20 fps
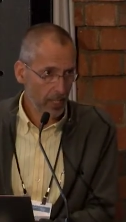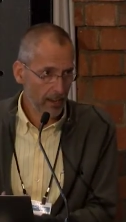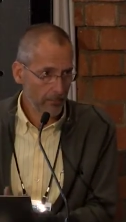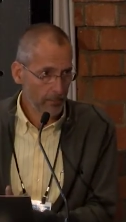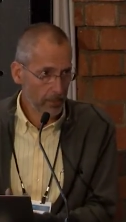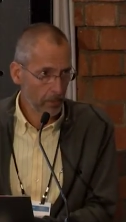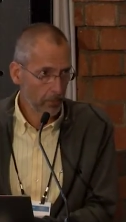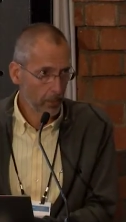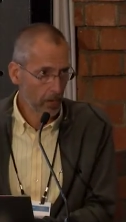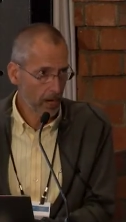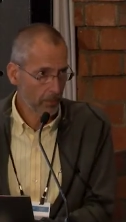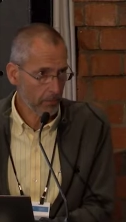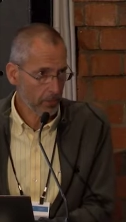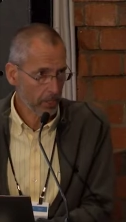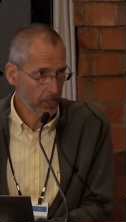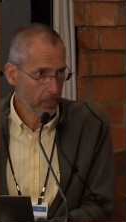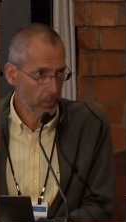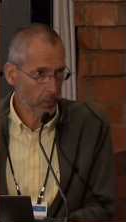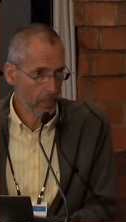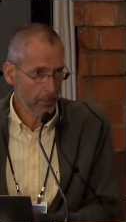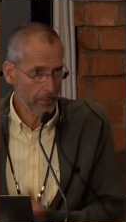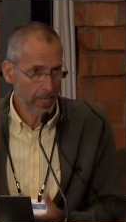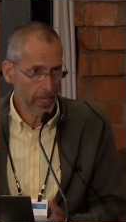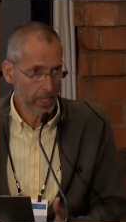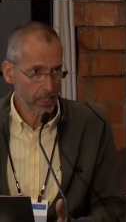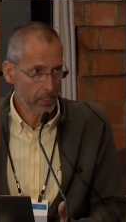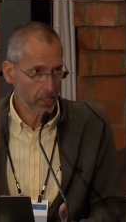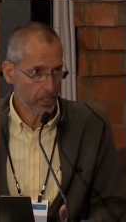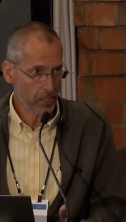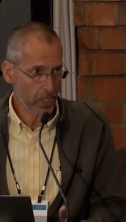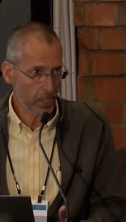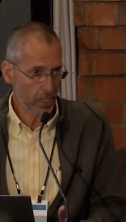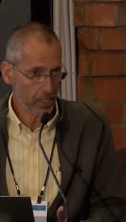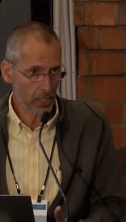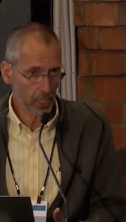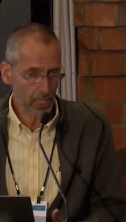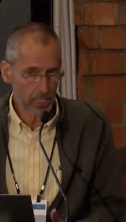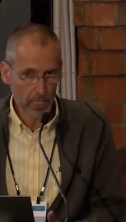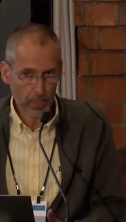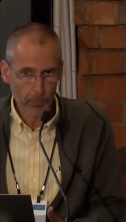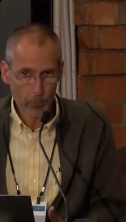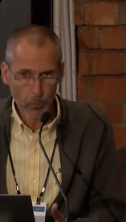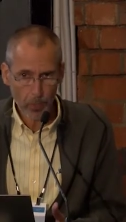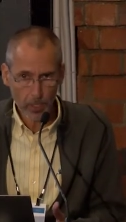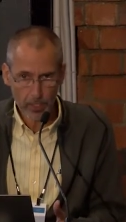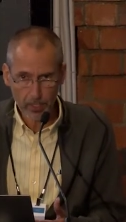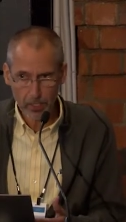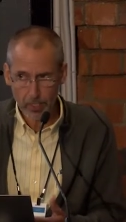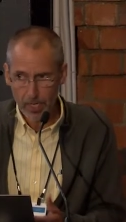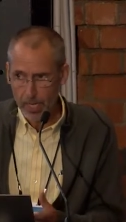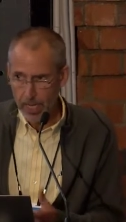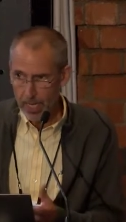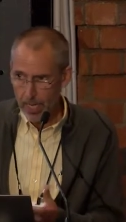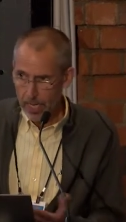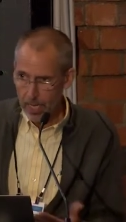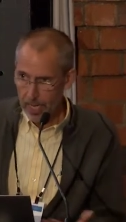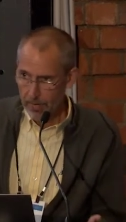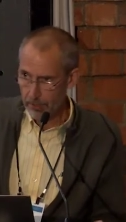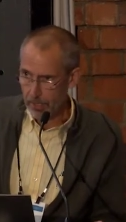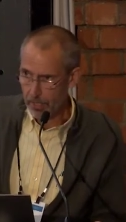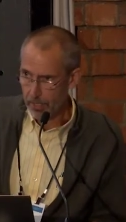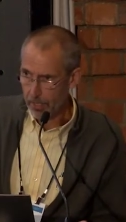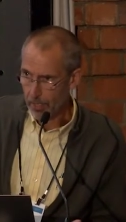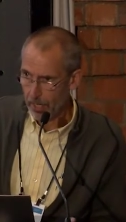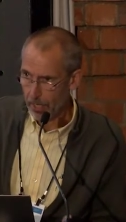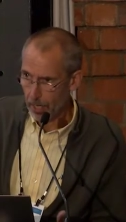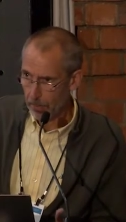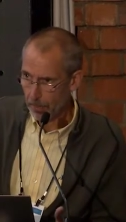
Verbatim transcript: government department is the one making the decision, they say we want to have a,